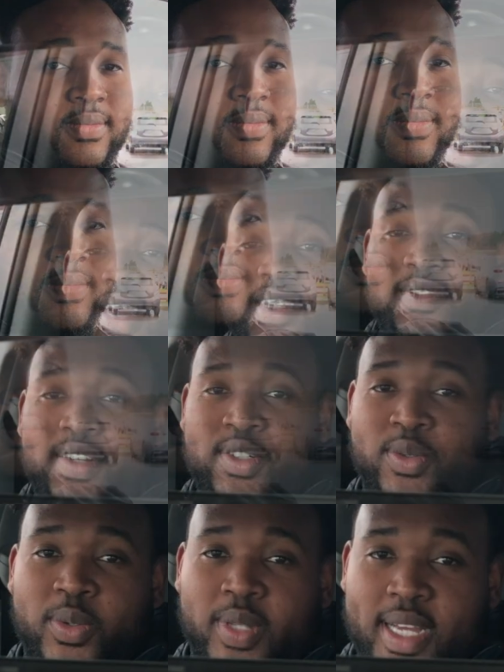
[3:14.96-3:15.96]
The last
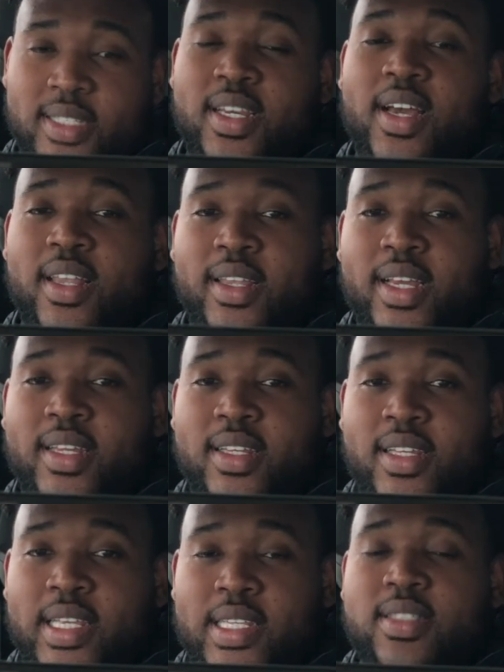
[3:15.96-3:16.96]
feature we would like to highlight
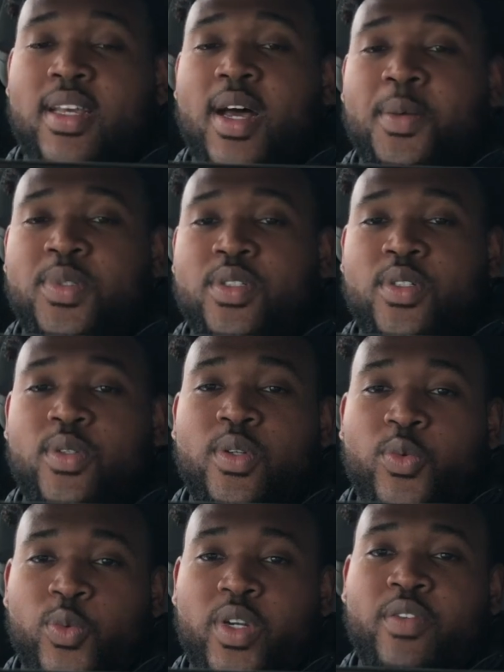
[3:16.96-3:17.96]
is the optional
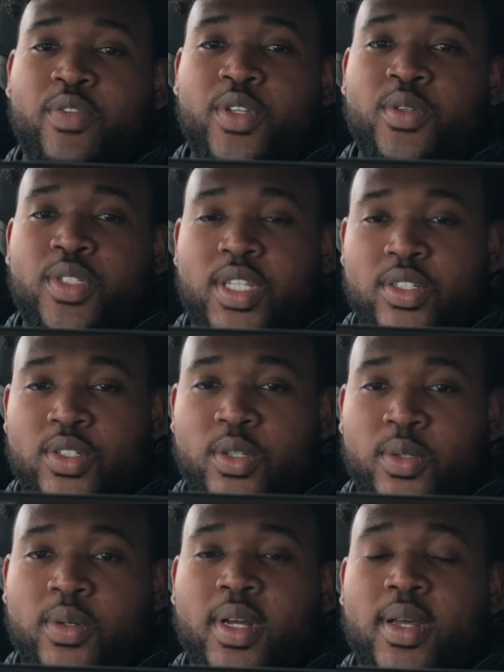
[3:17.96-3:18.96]
rear view
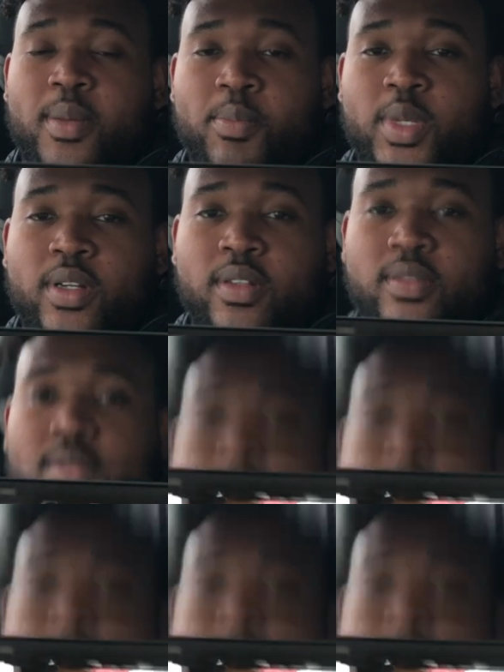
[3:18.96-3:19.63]
digital mirror.